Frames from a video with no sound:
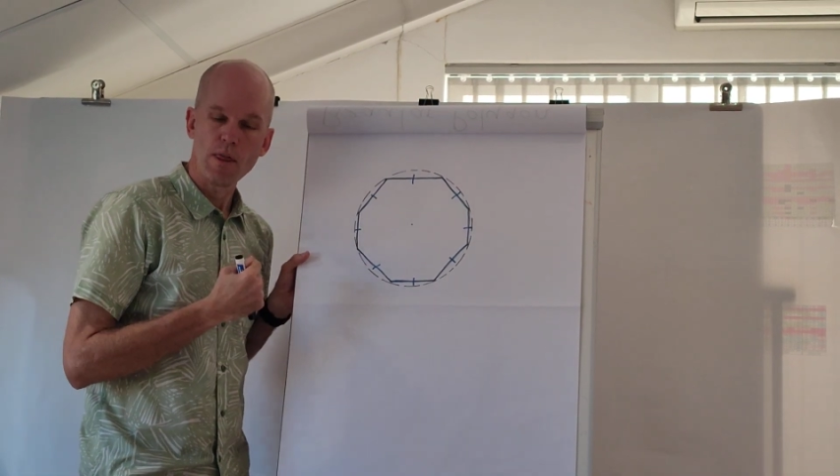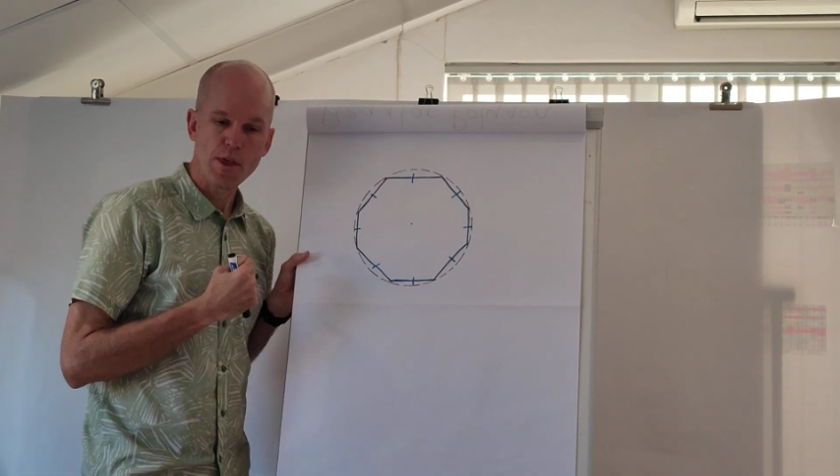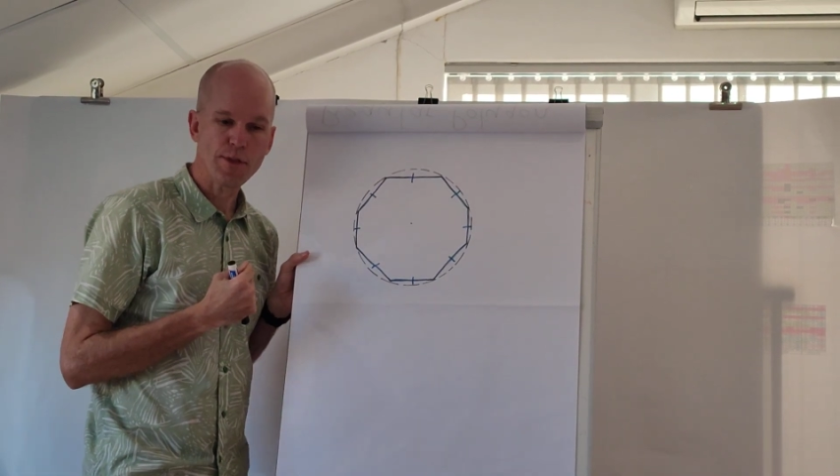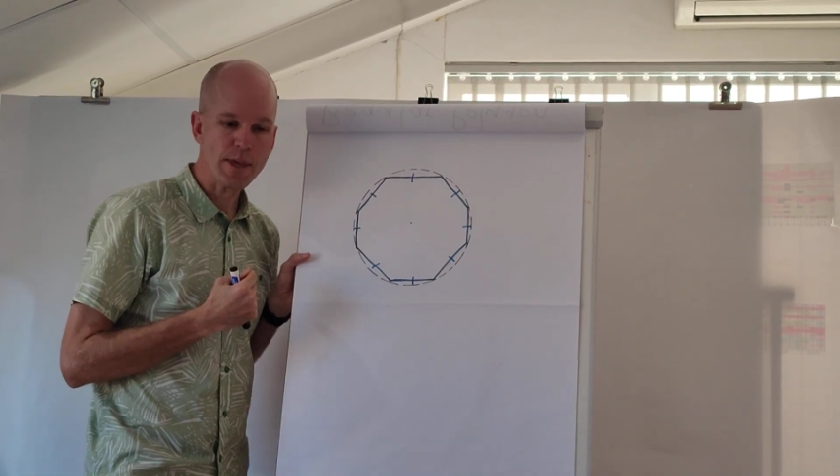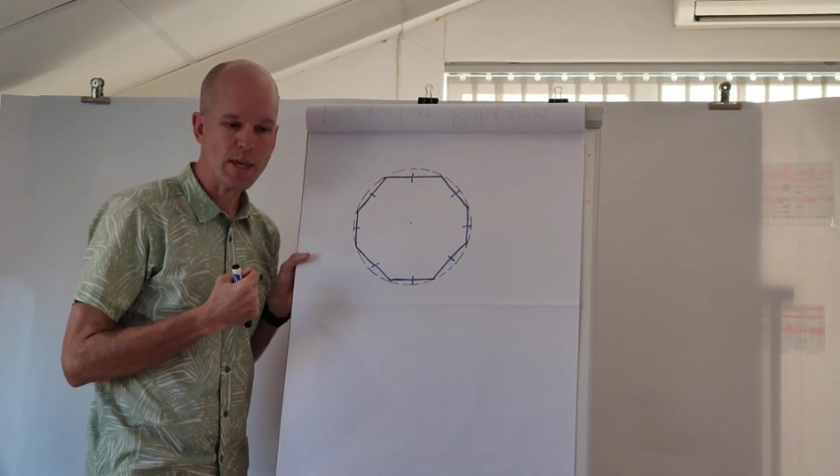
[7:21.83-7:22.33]

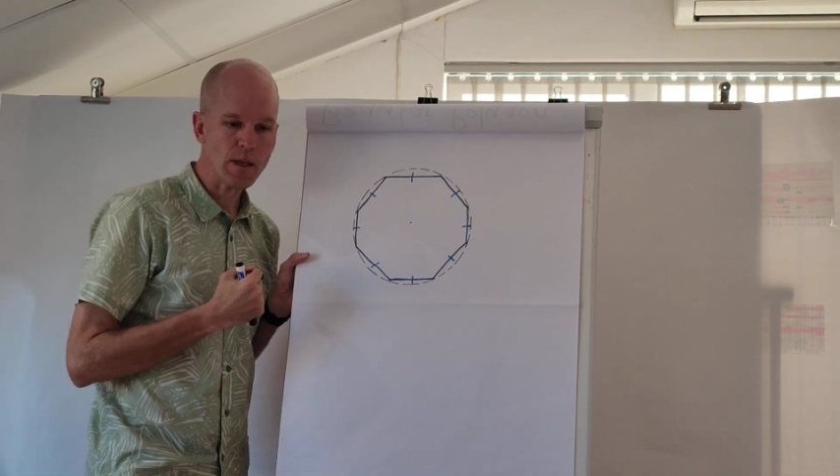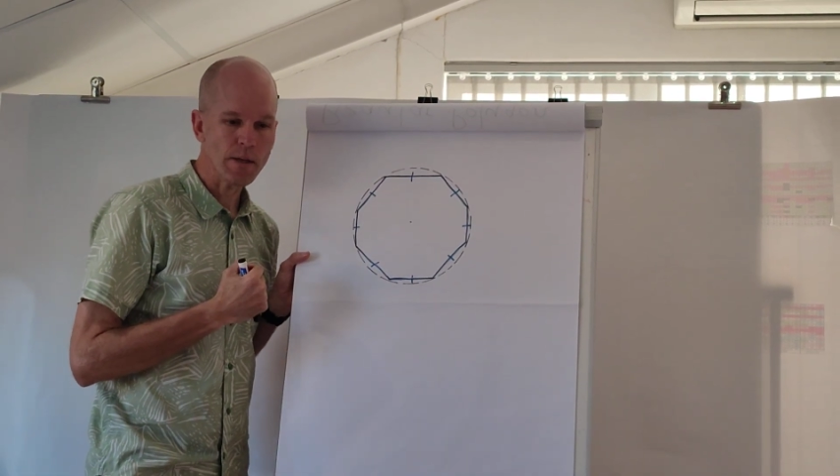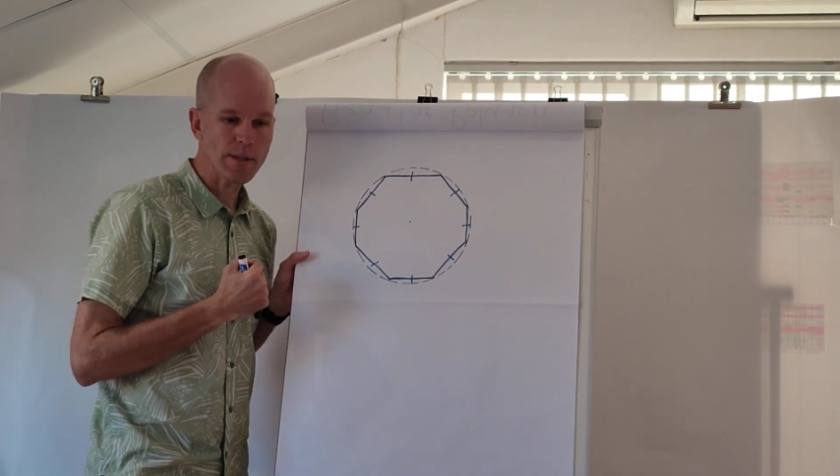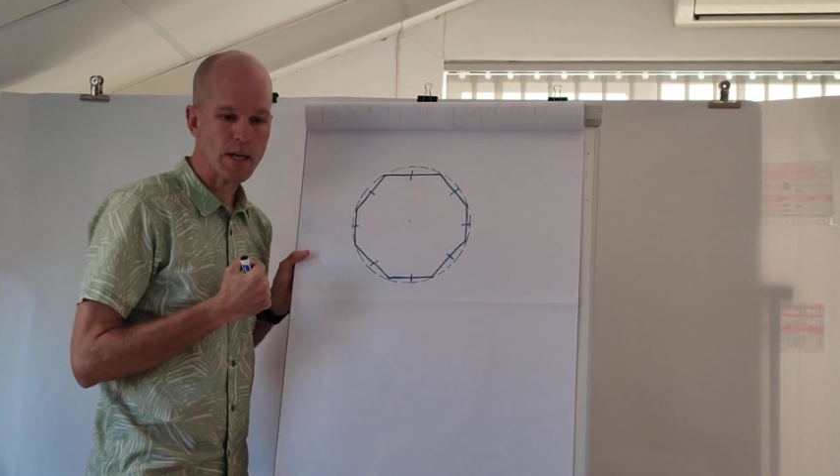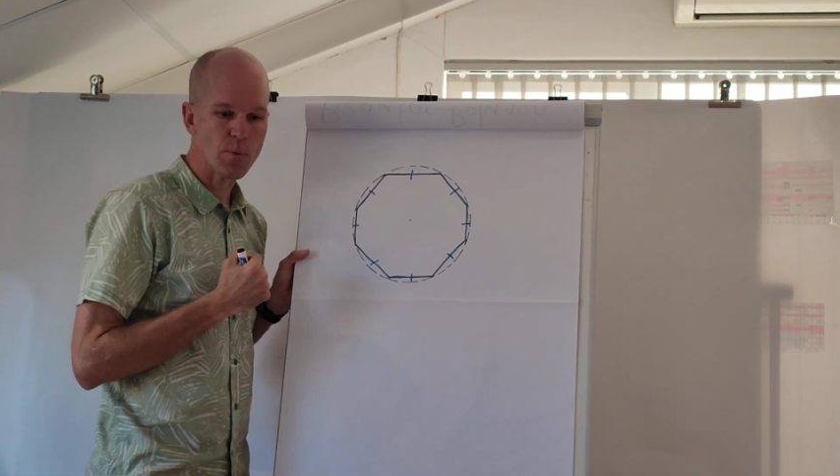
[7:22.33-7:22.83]
The
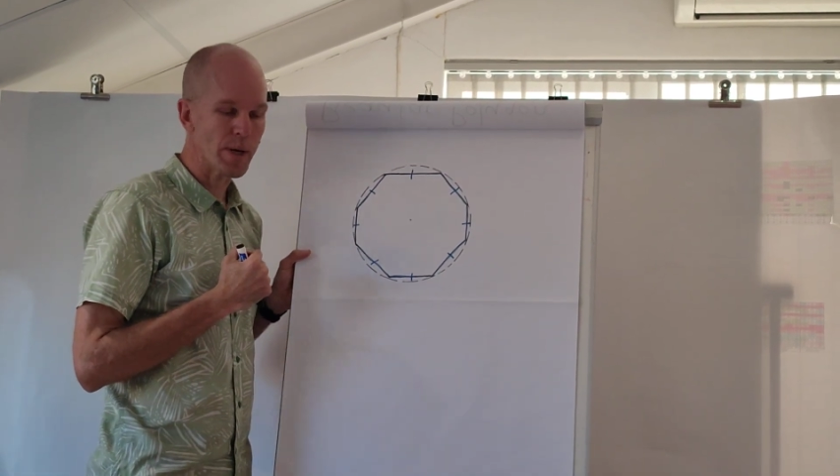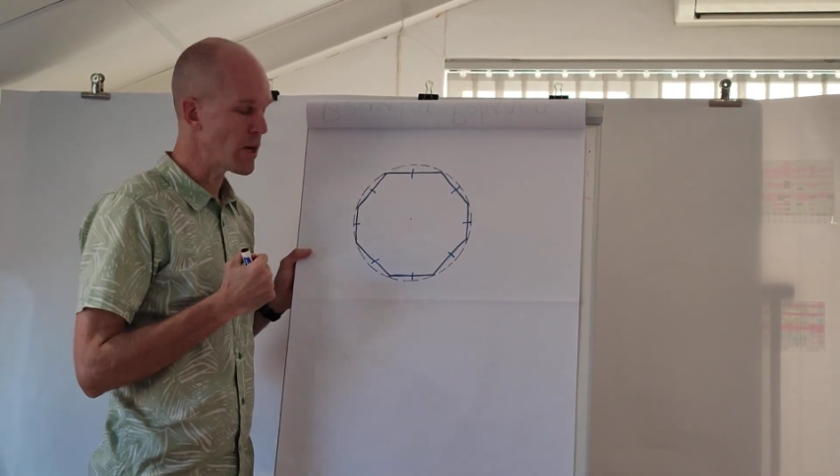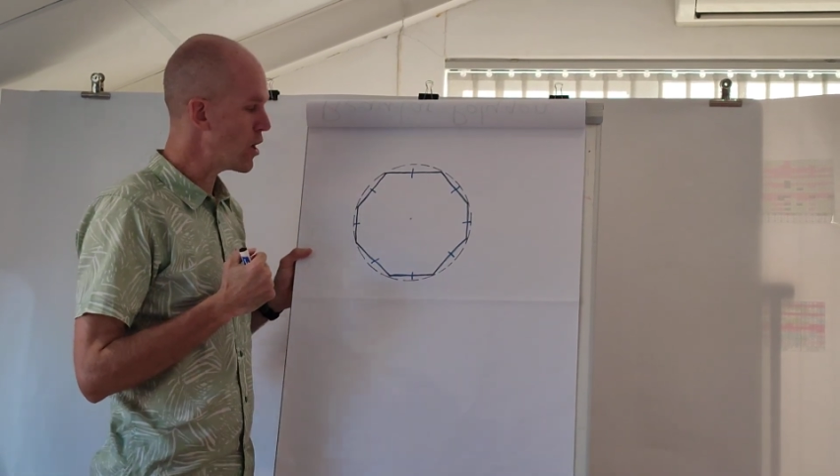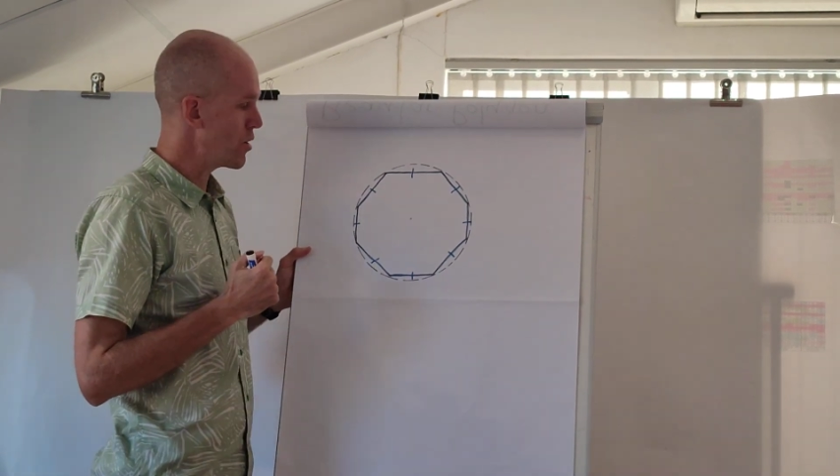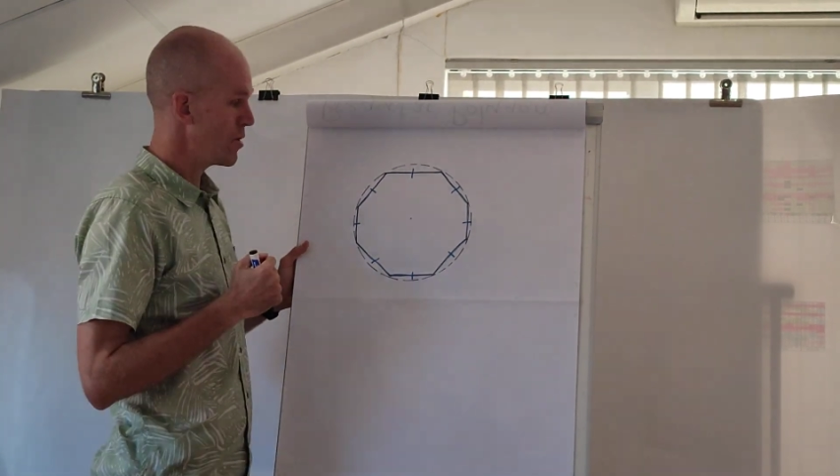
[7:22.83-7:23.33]
thing that we
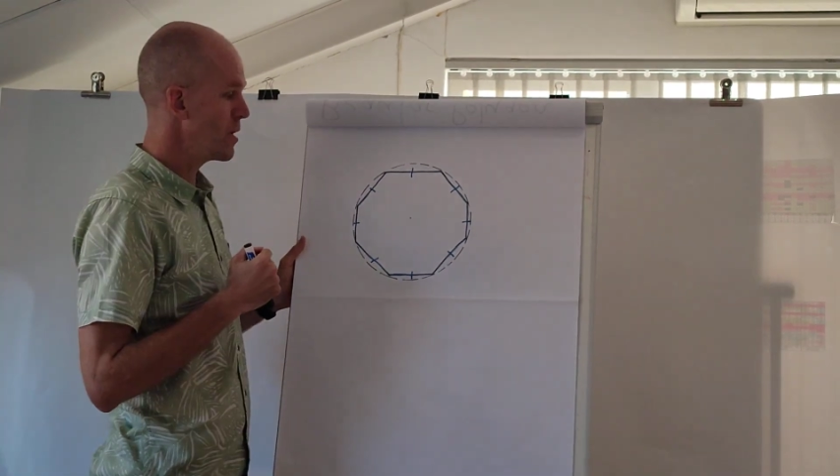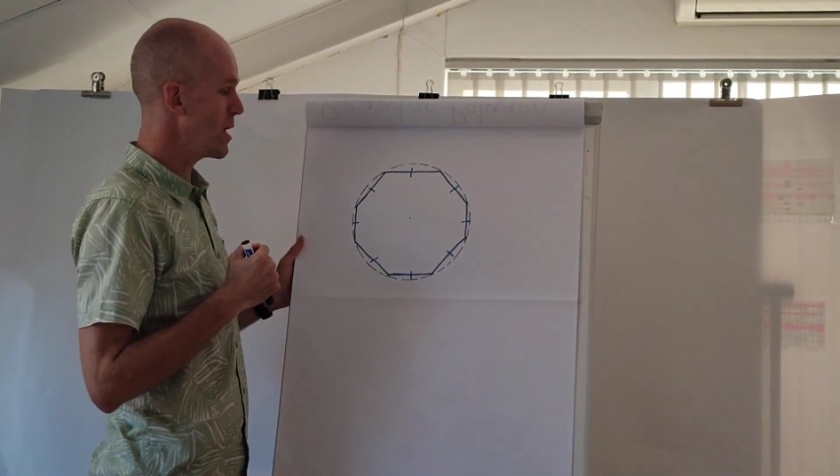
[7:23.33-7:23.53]
know